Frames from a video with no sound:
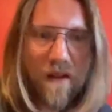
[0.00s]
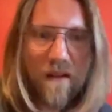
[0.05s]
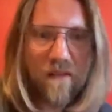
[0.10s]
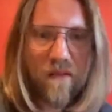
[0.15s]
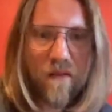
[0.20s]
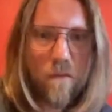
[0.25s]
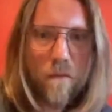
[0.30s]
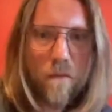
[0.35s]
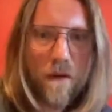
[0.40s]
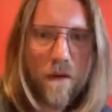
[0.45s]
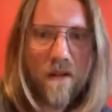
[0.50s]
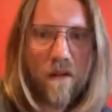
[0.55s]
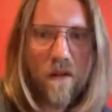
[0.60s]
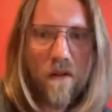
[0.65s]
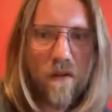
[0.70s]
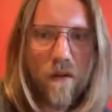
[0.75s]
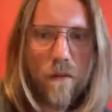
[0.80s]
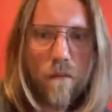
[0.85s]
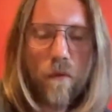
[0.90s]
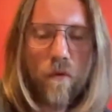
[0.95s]
complete and
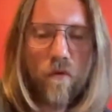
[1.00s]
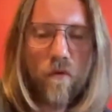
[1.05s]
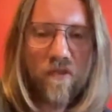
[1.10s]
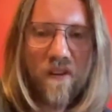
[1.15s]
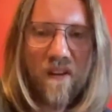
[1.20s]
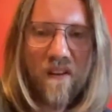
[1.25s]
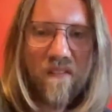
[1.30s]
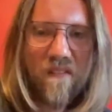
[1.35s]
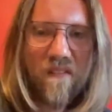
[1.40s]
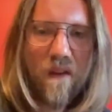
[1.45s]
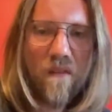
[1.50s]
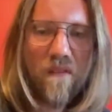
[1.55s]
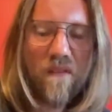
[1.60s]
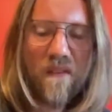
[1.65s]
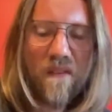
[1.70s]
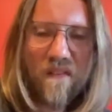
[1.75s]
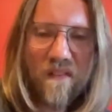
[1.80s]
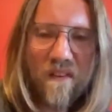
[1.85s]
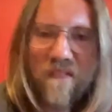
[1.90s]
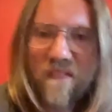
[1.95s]
utter bullshit. It's
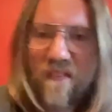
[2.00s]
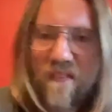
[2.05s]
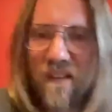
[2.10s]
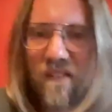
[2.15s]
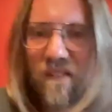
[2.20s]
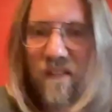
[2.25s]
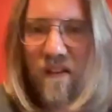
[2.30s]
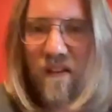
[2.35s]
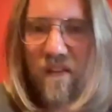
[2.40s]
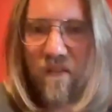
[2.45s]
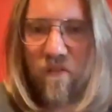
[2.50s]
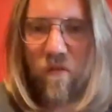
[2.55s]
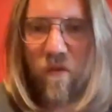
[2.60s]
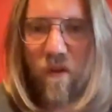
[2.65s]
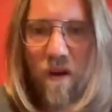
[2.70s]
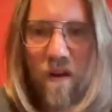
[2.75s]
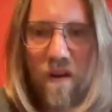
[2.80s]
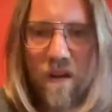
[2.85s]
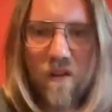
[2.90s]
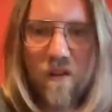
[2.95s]
nonsense. It's
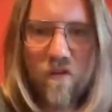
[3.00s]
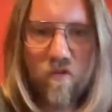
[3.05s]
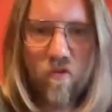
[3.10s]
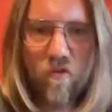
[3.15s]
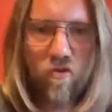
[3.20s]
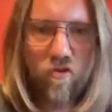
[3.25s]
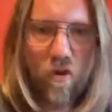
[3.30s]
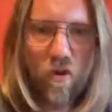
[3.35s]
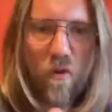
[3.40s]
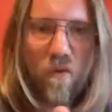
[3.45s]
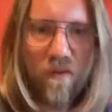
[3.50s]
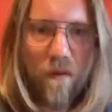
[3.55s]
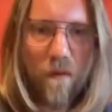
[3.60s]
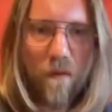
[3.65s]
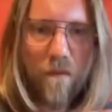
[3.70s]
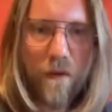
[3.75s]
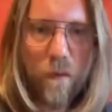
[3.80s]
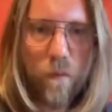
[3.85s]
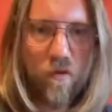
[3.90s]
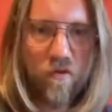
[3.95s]
trying to show
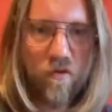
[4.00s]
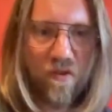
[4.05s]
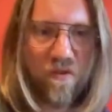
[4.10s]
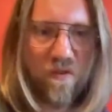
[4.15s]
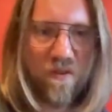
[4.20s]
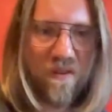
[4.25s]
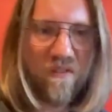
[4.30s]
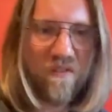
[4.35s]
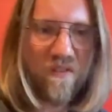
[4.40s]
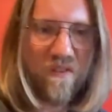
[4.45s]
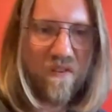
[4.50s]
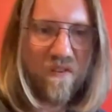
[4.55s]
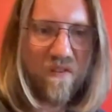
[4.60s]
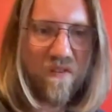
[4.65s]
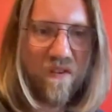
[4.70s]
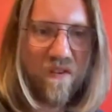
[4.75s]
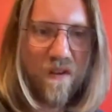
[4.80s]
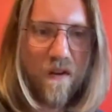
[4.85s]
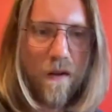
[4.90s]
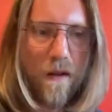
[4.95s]
something which doesn't exist.
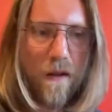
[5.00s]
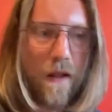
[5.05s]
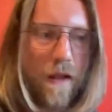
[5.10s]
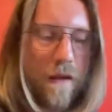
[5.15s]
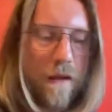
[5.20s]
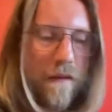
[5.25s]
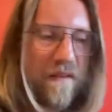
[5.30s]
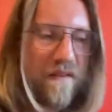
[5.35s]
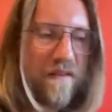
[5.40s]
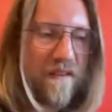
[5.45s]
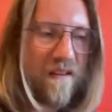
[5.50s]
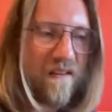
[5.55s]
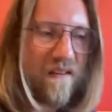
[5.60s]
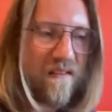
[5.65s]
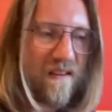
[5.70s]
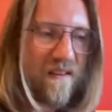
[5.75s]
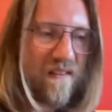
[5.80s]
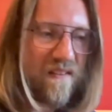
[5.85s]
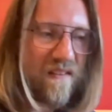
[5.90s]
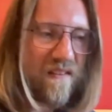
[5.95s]
It's
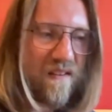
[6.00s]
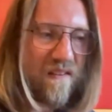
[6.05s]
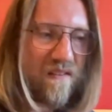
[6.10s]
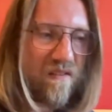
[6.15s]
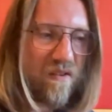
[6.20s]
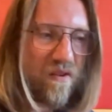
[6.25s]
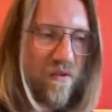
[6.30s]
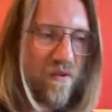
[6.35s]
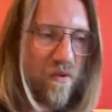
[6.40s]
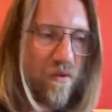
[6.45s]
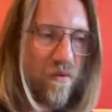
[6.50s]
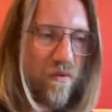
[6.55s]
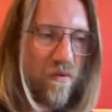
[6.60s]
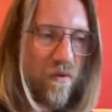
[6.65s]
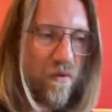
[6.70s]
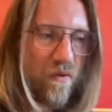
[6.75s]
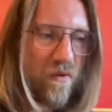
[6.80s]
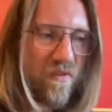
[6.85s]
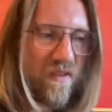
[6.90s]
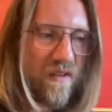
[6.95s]
just
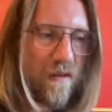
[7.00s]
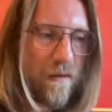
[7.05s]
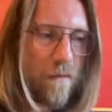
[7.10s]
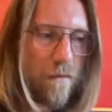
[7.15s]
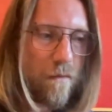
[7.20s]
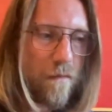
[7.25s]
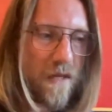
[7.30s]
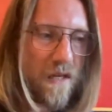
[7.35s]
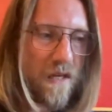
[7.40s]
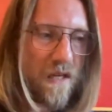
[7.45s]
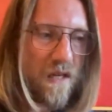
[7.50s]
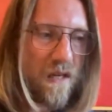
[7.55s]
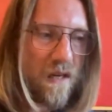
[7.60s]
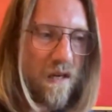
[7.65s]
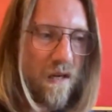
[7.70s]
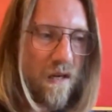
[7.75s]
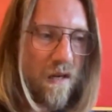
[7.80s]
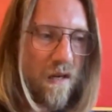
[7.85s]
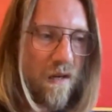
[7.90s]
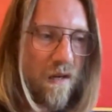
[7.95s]
you see, me
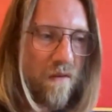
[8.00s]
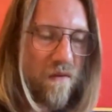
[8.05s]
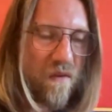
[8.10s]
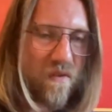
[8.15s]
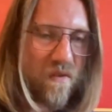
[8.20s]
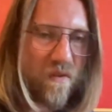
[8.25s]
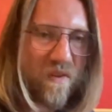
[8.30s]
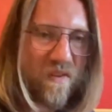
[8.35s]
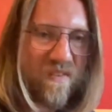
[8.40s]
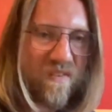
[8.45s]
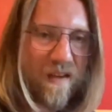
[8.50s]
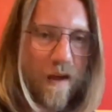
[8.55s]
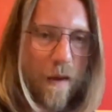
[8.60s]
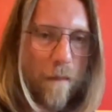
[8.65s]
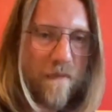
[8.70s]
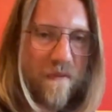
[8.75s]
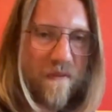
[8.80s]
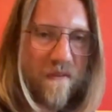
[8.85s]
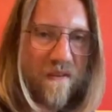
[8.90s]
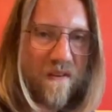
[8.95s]
doesn't
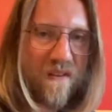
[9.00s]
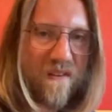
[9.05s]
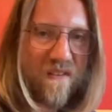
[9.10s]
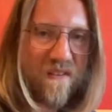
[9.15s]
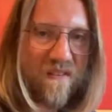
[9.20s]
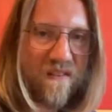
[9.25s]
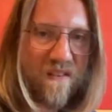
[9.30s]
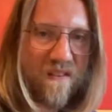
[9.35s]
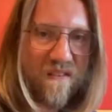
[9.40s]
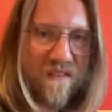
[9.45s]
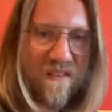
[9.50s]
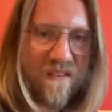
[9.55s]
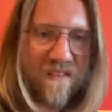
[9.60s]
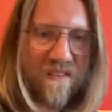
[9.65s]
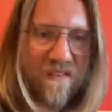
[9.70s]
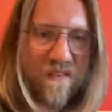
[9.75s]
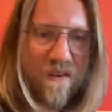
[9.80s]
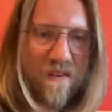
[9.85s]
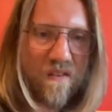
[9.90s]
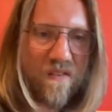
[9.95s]
accept this. This
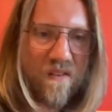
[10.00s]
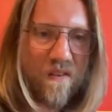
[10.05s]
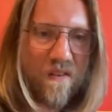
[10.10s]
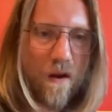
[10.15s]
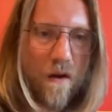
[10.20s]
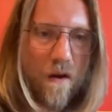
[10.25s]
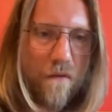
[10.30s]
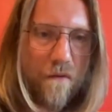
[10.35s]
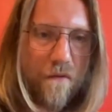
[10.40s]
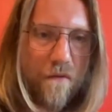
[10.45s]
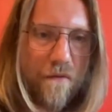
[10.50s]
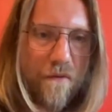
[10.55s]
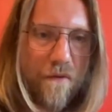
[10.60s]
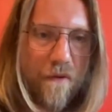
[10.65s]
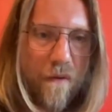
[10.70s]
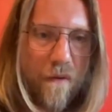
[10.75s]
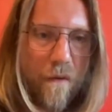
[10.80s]
is not enough,